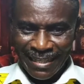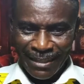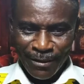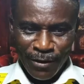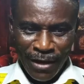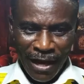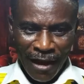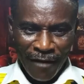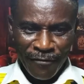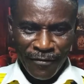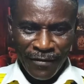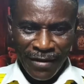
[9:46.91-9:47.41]
You
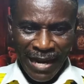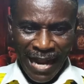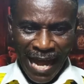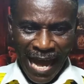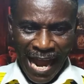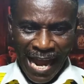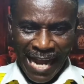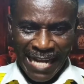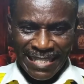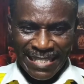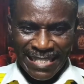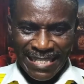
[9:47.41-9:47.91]
have
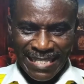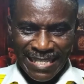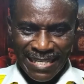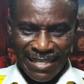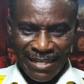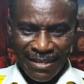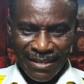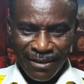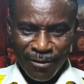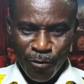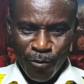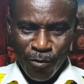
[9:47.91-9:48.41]
light,
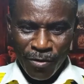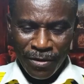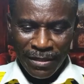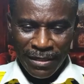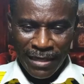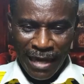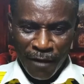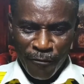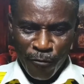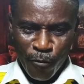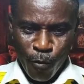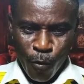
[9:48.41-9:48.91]

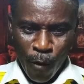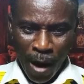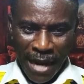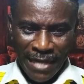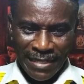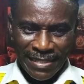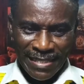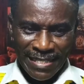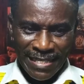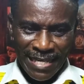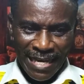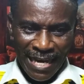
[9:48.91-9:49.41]
you have
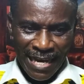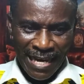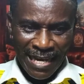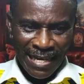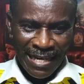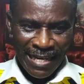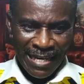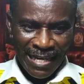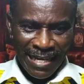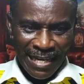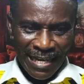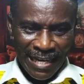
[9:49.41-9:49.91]
white
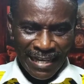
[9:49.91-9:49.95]
here,